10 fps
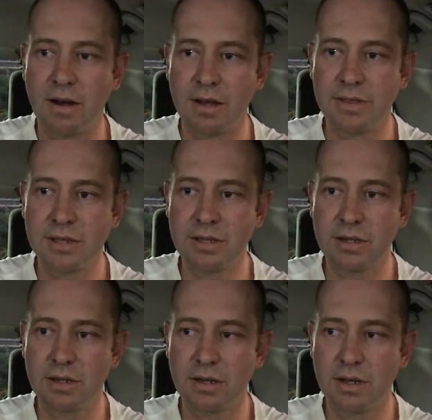I think,
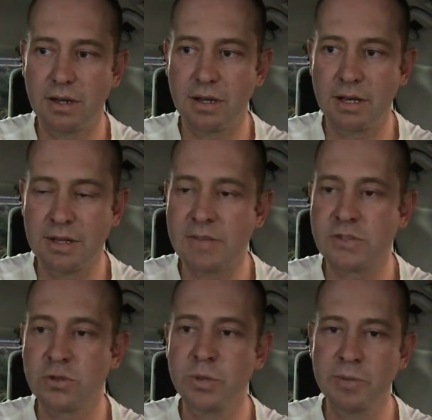and
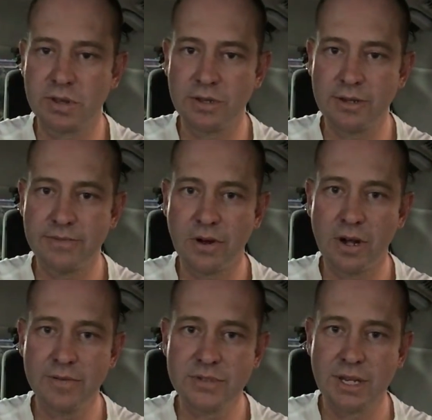that's all been with
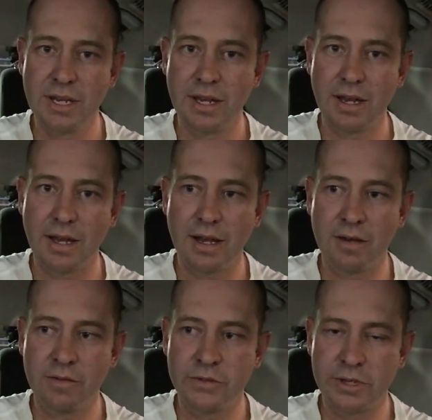35s.
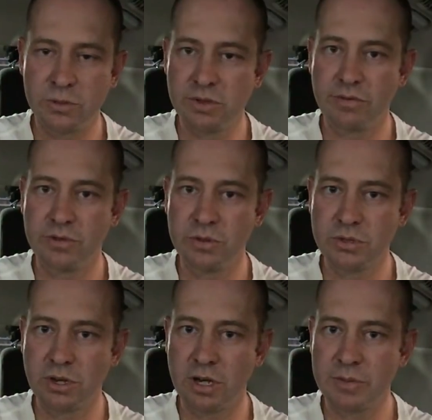I've done all different fuel
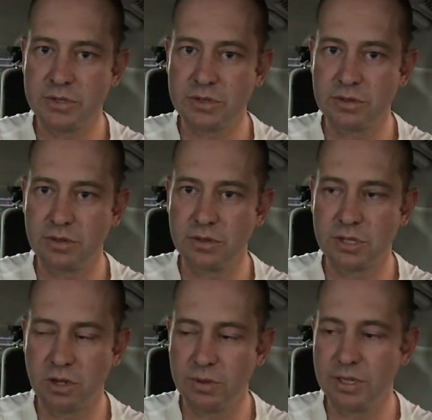types,
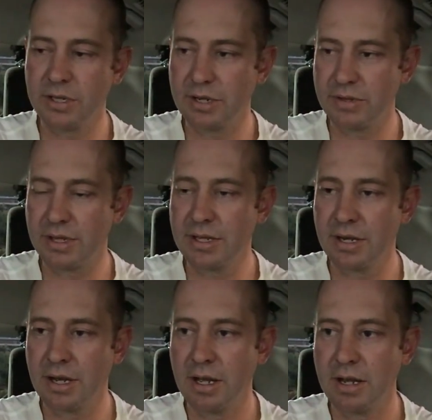towing, everything.
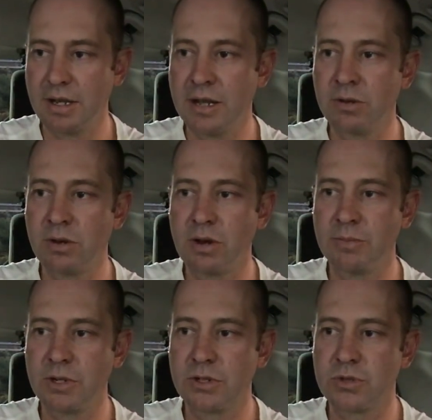Now
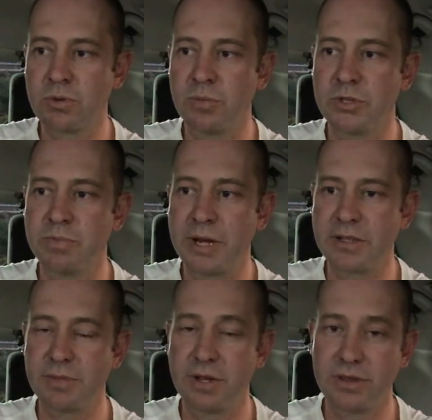I'm going to swap back
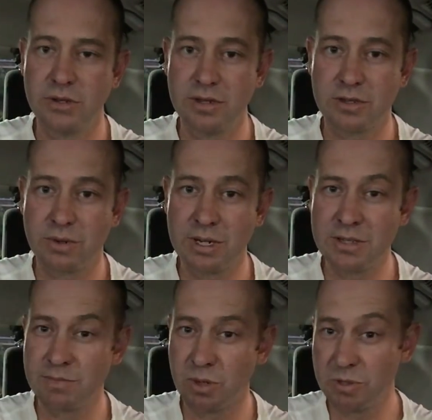to my 33s
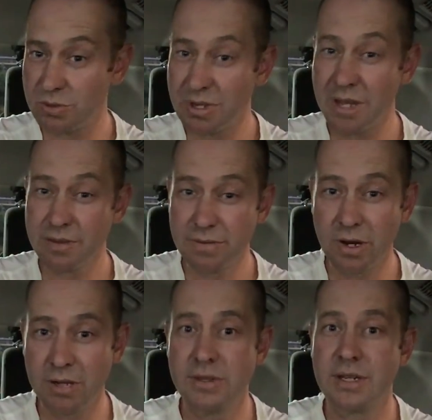and probably do another
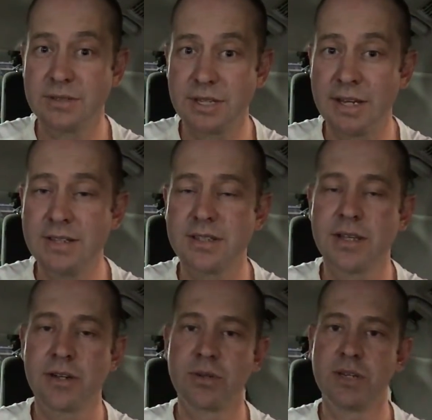5,000 Ks, and
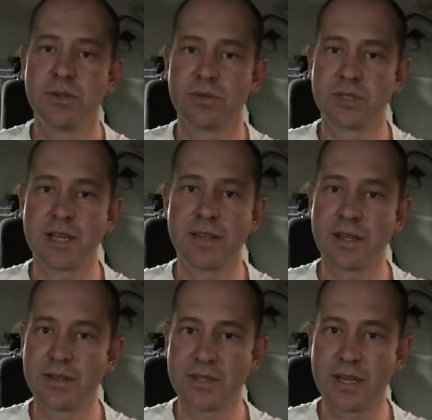then I'll give you a
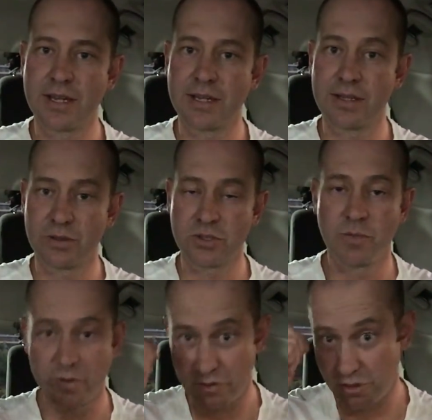10,000 K
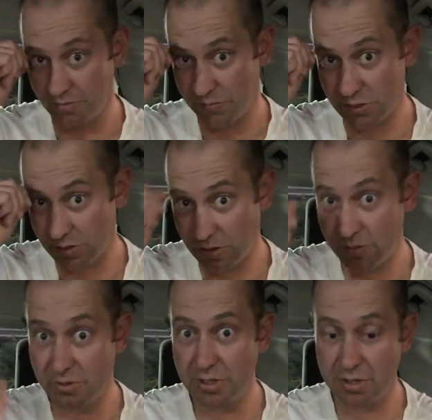long-term review. So
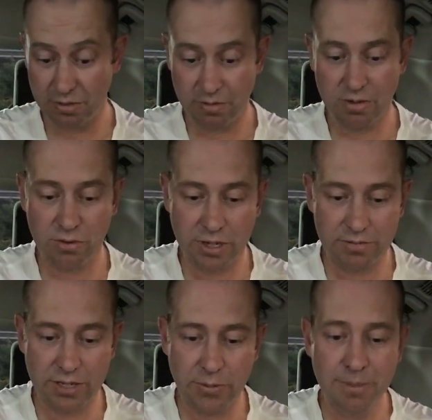hopefully you can hold out
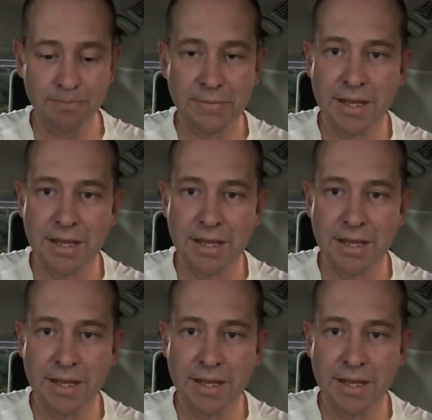for that one.